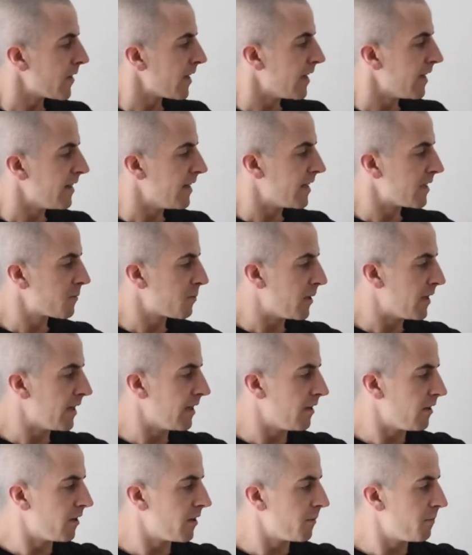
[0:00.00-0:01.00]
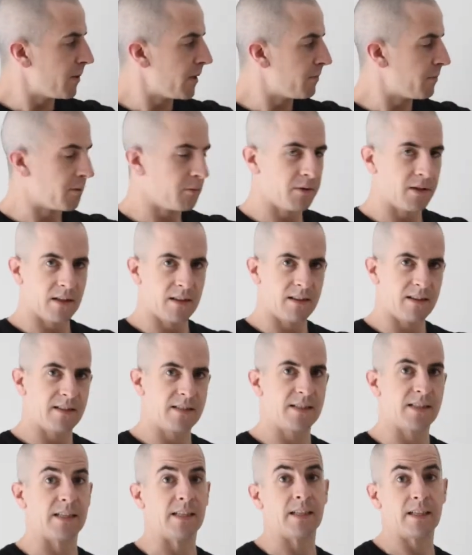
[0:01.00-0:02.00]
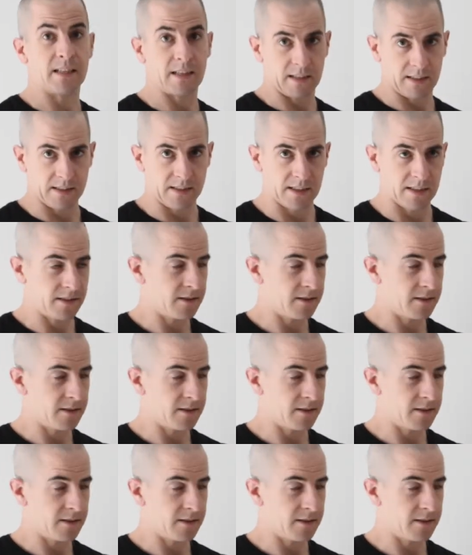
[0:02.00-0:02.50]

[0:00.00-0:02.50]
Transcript: And that's why a lot of people with, say, Achilles